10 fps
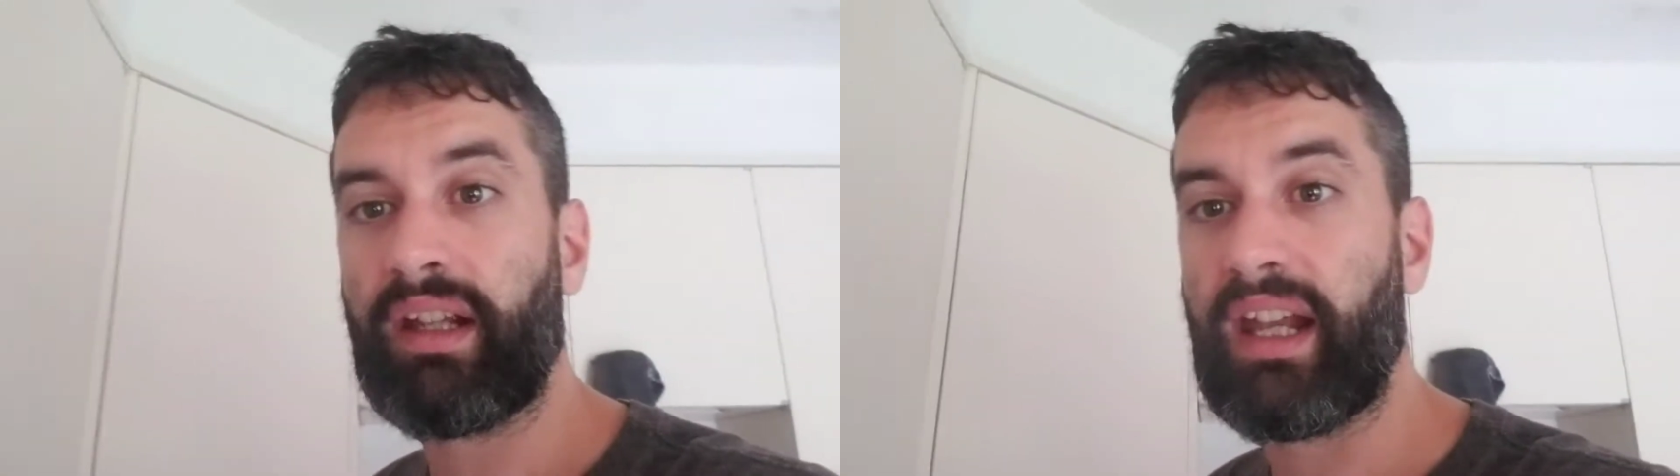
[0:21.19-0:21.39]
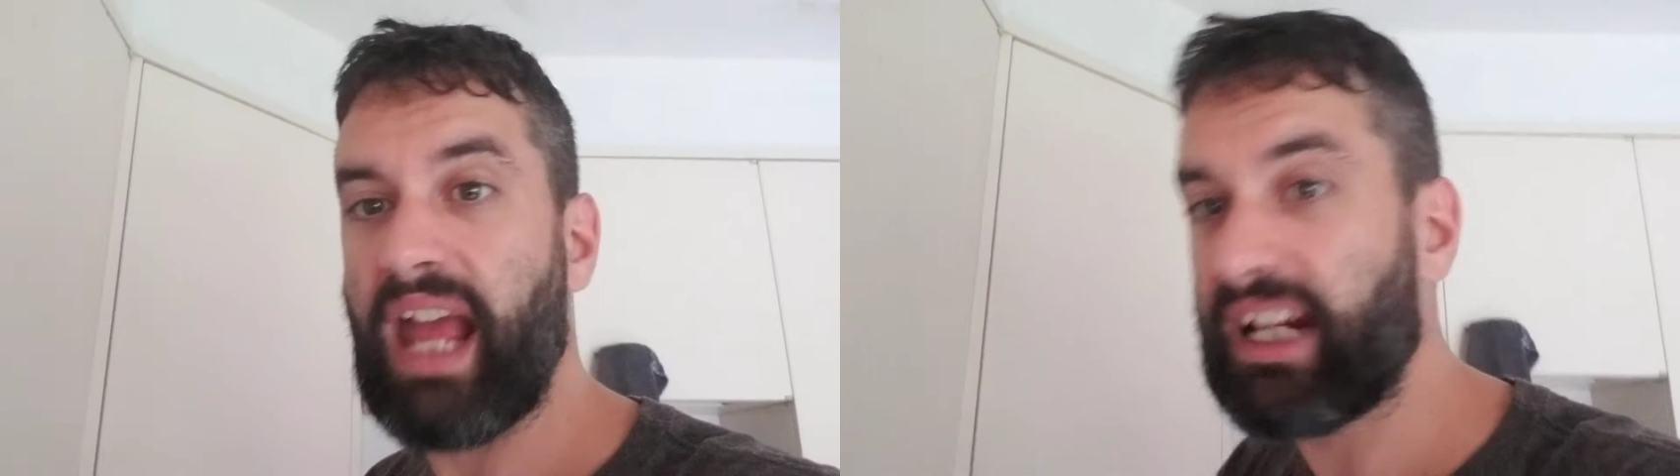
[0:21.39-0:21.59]

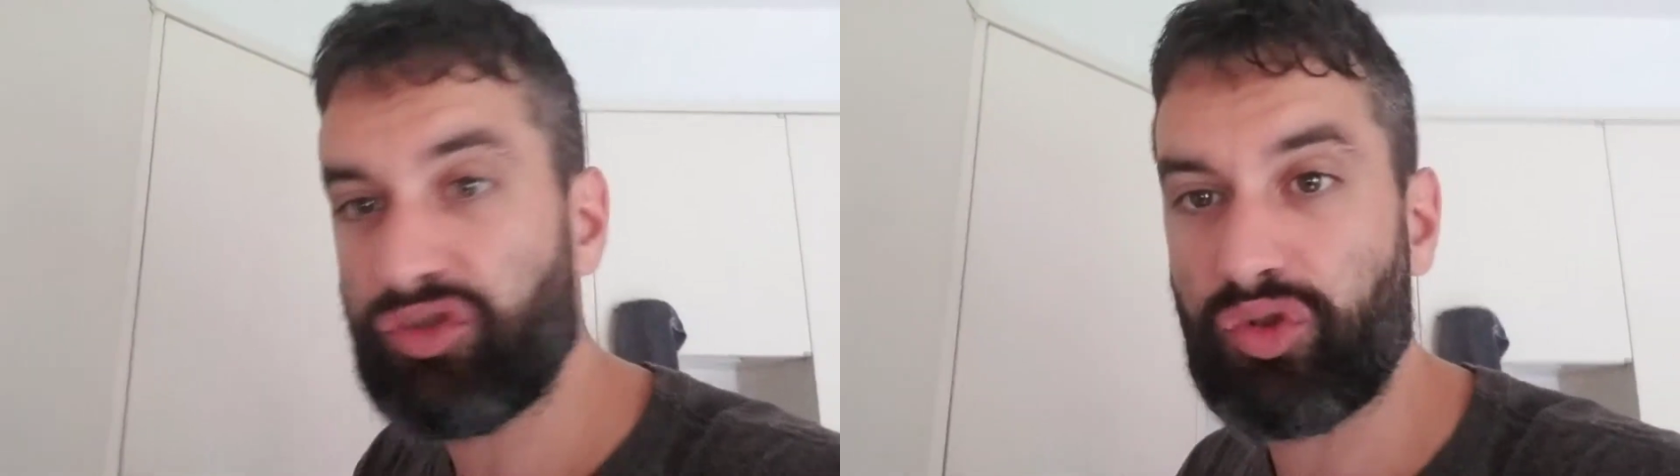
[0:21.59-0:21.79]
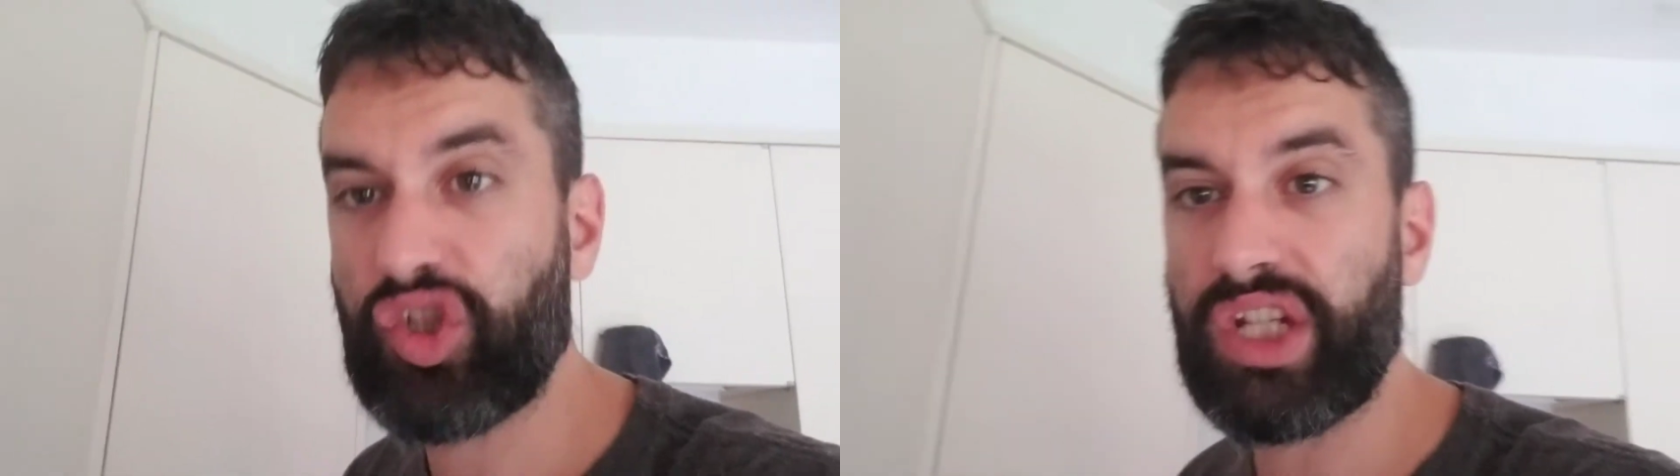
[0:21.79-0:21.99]
and
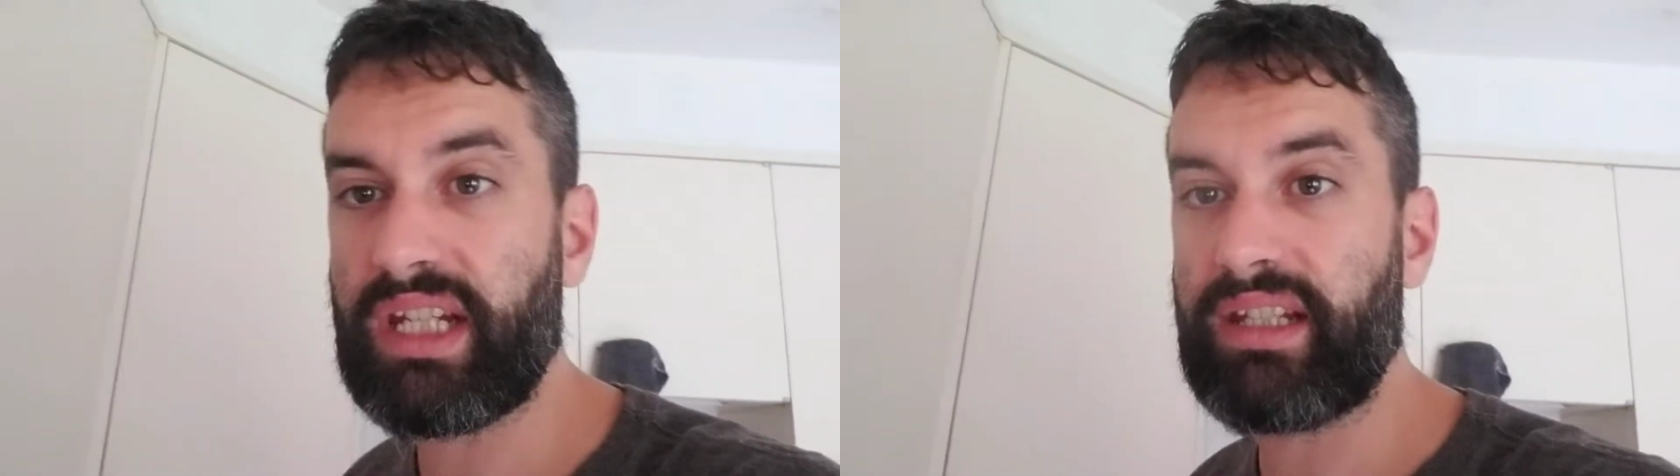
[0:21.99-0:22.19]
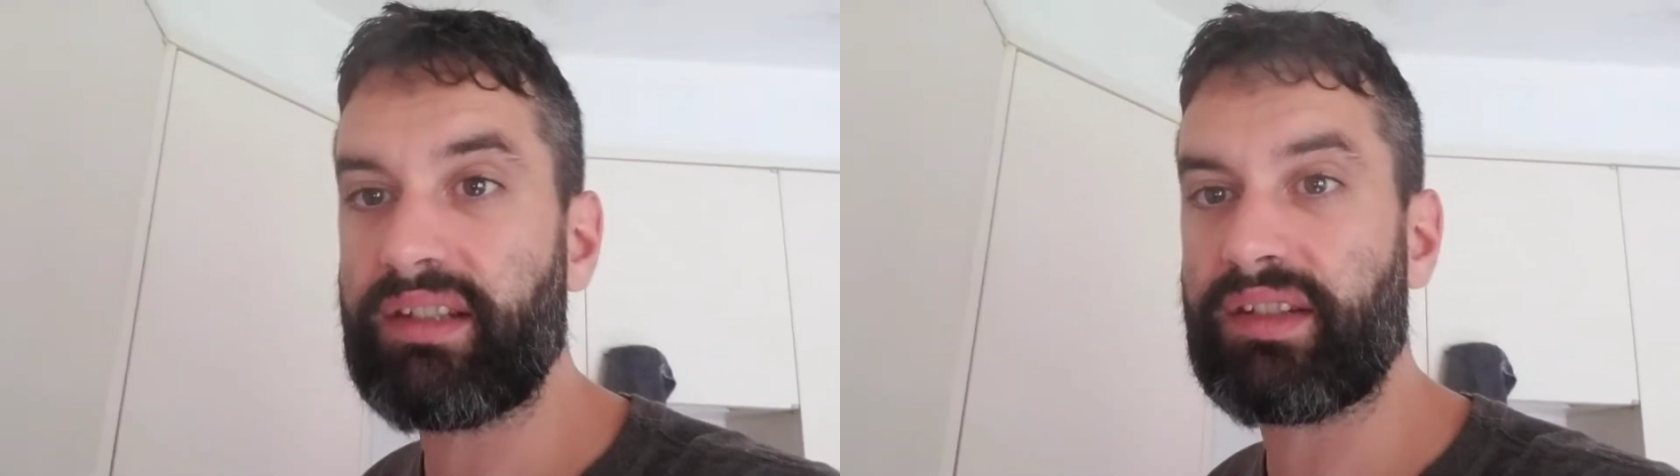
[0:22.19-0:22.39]
extra
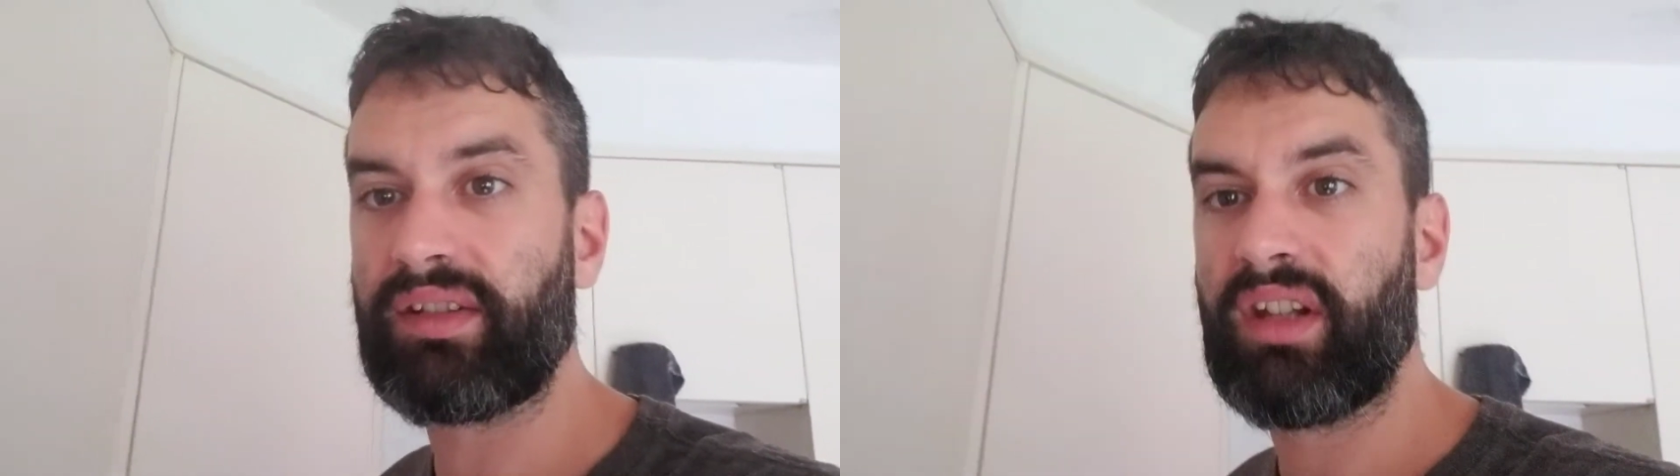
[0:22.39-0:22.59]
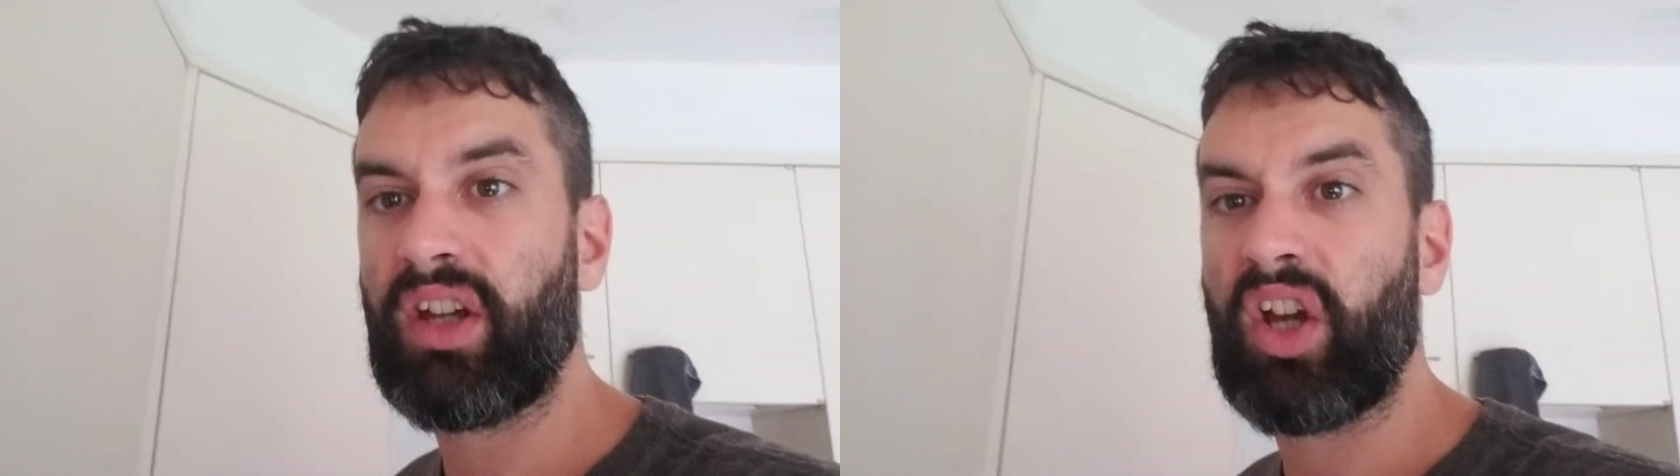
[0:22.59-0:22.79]
cheese.